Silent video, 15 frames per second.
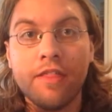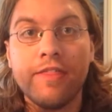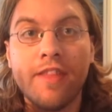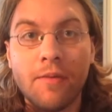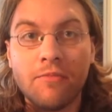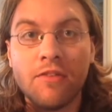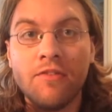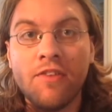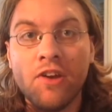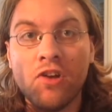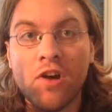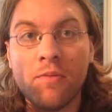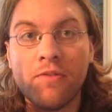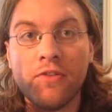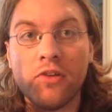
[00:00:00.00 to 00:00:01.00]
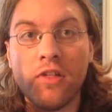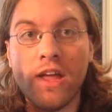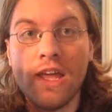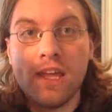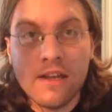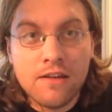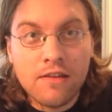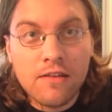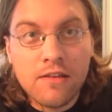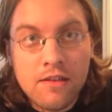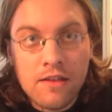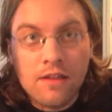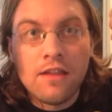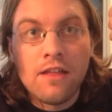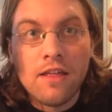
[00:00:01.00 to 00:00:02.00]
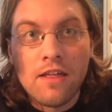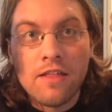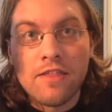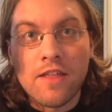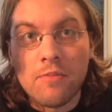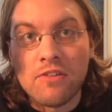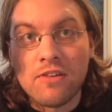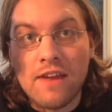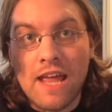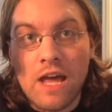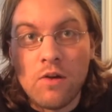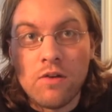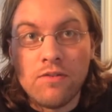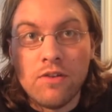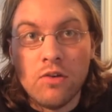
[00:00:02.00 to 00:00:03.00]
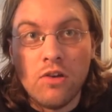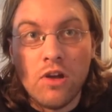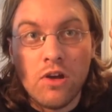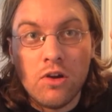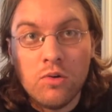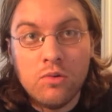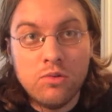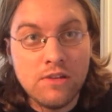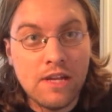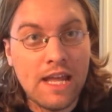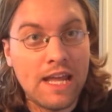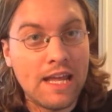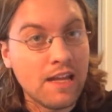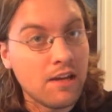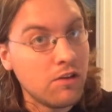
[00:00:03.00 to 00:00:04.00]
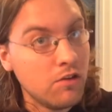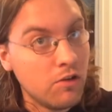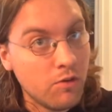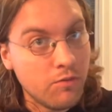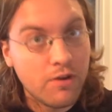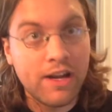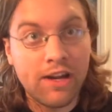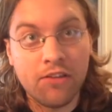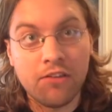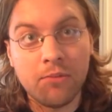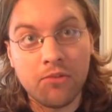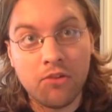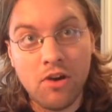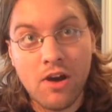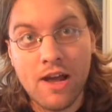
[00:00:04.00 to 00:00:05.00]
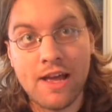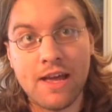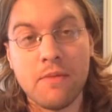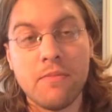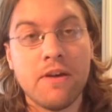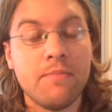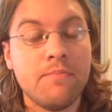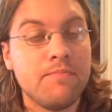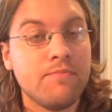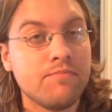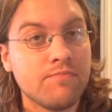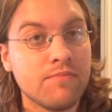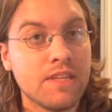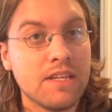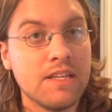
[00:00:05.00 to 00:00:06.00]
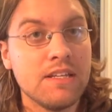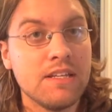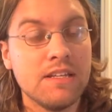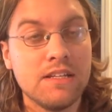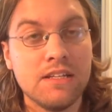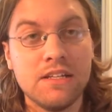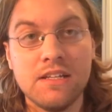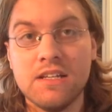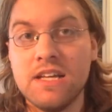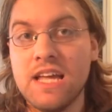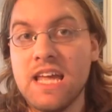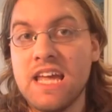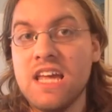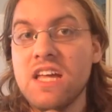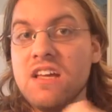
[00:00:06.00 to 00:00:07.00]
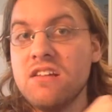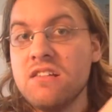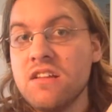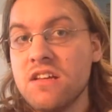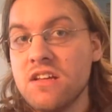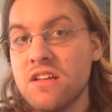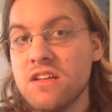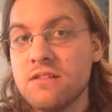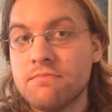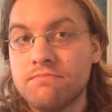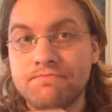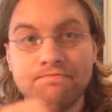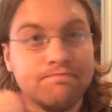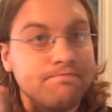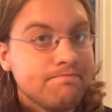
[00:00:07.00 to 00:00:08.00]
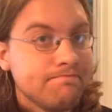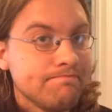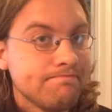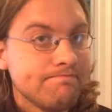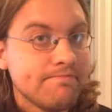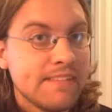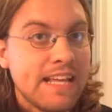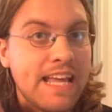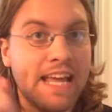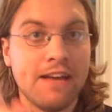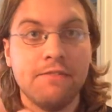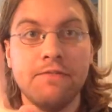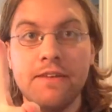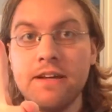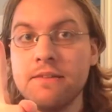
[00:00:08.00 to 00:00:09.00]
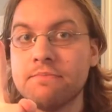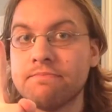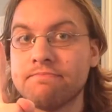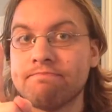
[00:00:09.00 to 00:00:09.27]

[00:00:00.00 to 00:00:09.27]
Thumbs the video up if you like it. Thumbs it down if you don't. And don't forget to subscribe. And have fun.